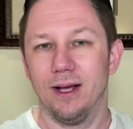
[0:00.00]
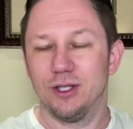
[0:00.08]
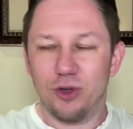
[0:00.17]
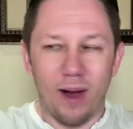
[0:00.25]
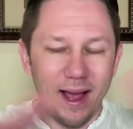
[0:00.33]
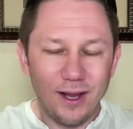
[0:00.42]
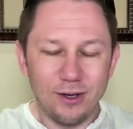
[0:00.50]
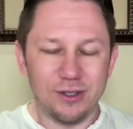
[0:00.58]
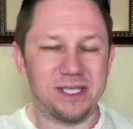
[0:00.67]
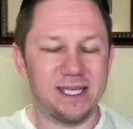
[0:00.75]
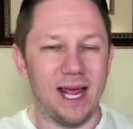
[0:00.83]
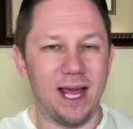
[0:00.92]
So I
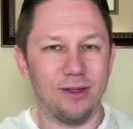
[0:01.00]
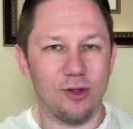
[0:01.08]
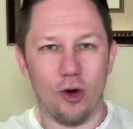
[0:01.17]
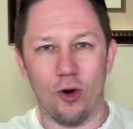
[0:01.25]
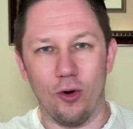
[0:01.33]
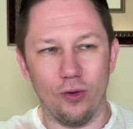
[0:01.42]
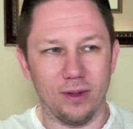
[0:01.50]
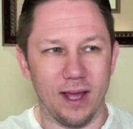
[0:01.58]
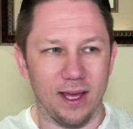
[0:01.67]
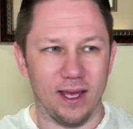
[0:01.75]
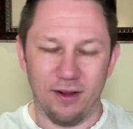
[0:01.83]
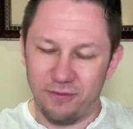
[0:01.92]
understand the whole
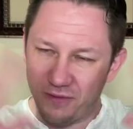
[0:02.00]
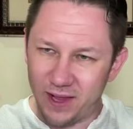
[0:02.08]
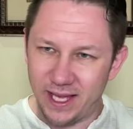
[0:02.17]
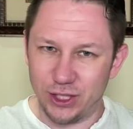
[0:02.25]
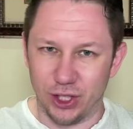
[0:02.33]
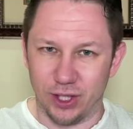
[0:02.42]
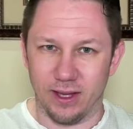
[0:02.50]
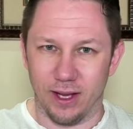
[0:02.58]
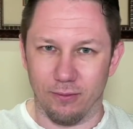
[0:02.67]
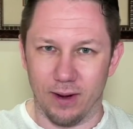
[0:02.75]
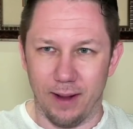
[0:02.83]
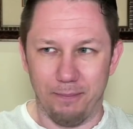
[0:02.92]
like inflation
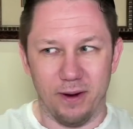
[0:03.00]
thing, right?